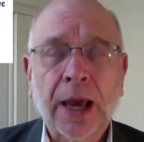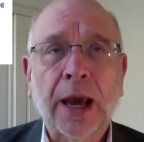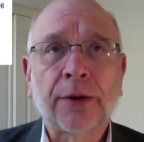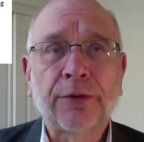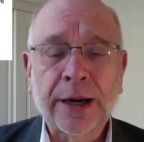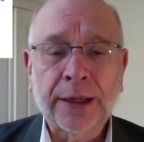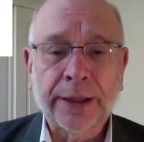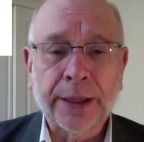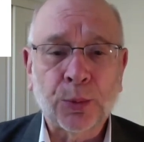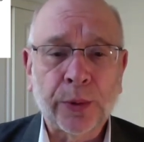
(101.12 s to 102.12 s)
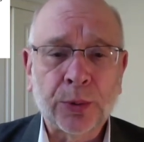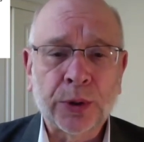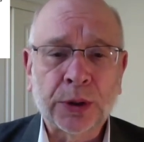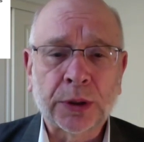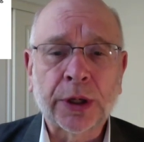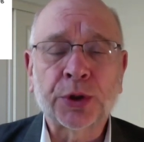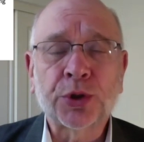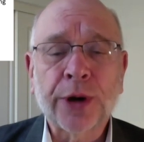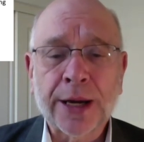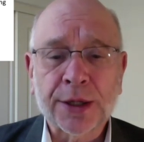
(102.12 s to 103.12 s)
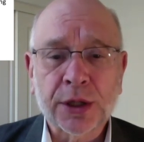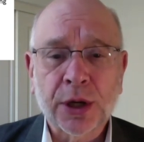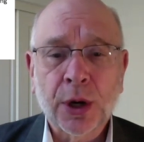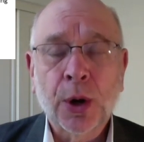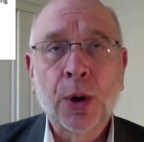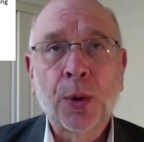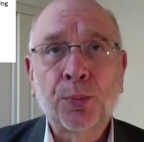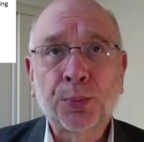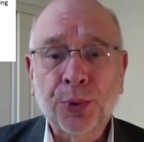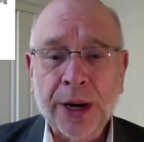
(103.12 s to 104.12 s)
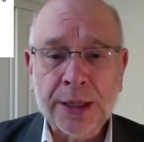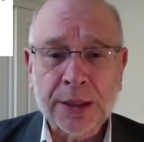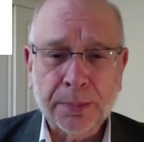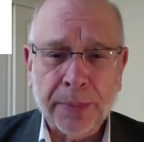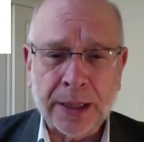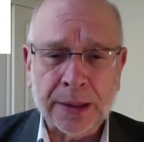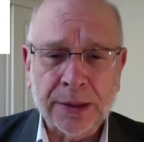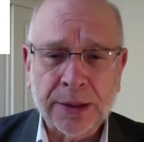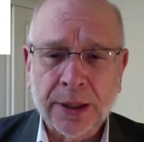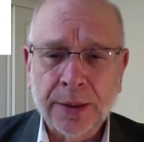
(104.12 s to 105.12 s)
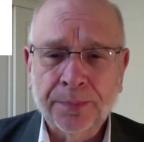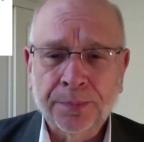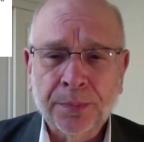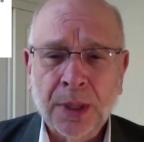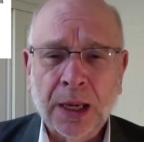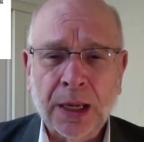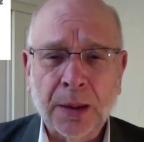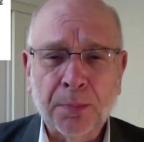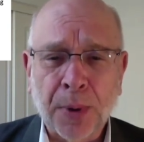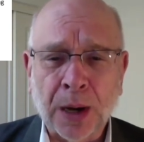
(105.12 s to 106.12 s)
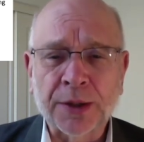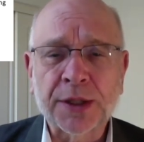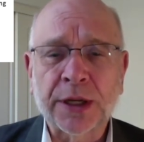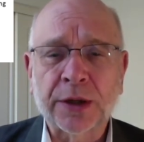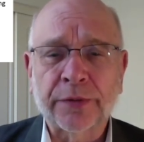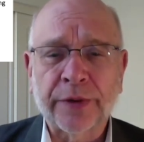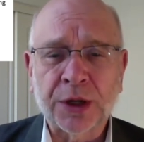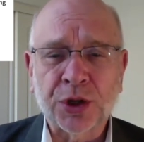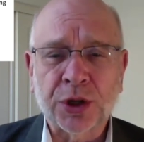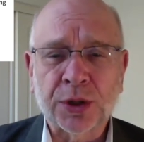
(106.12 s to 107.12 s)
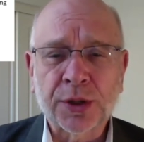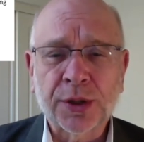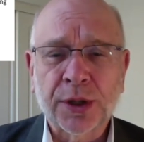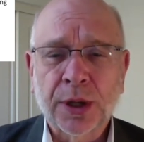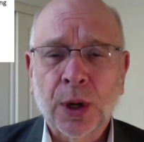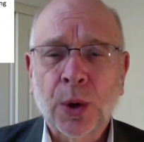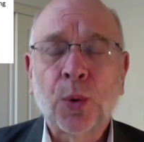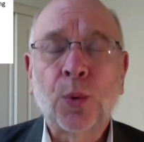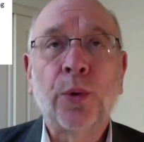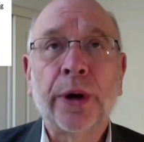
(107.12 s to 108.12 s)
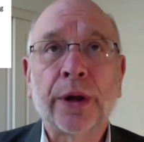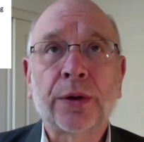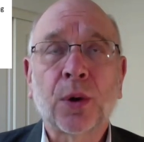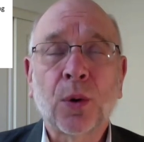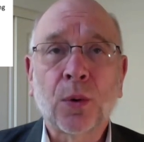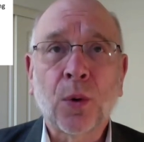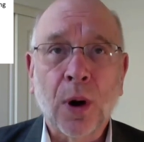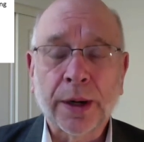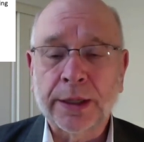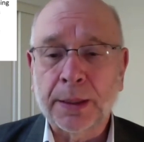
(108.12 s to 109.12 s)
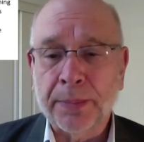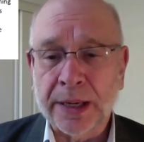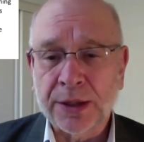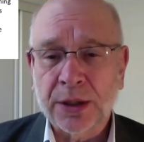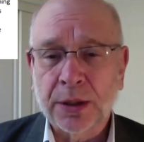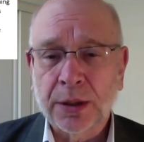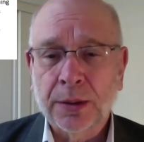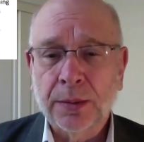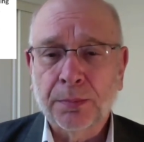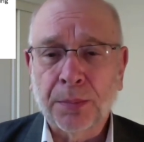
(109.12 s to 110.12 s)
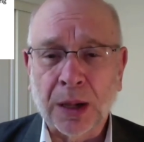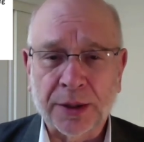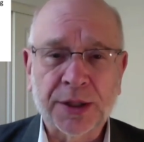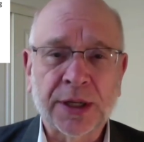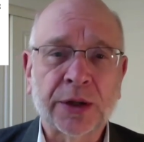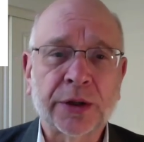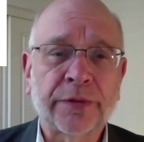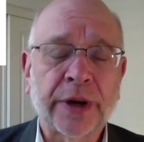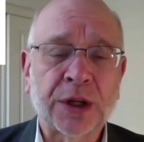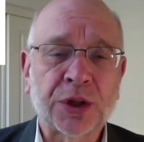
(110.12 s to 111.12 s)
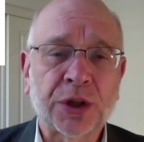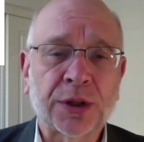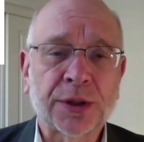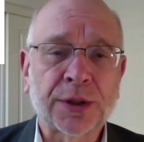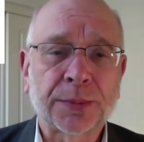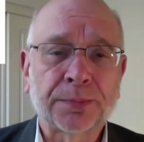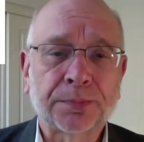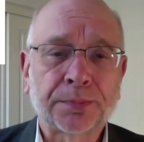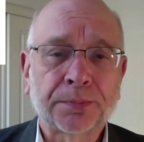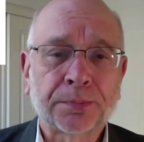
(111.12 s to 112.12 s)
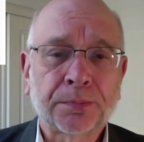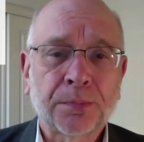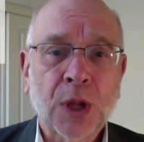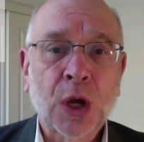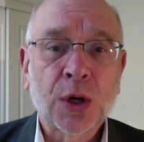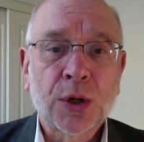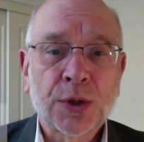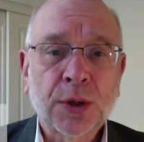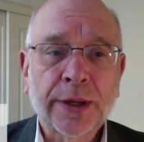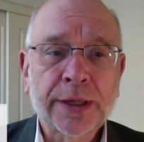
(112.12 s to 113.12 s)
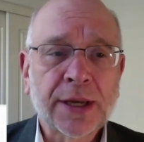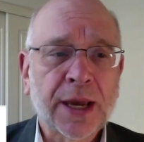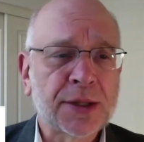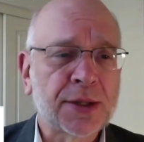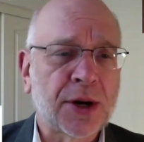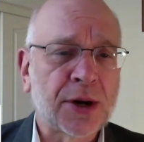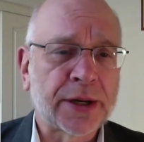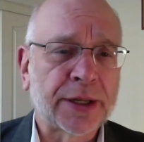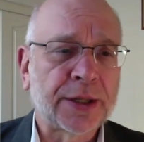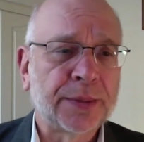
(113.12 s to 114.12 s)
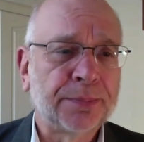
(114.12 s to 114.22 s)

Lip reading: And finally, we will contrast price-based policy interventions with quantity-based policy interventions. So let's get started.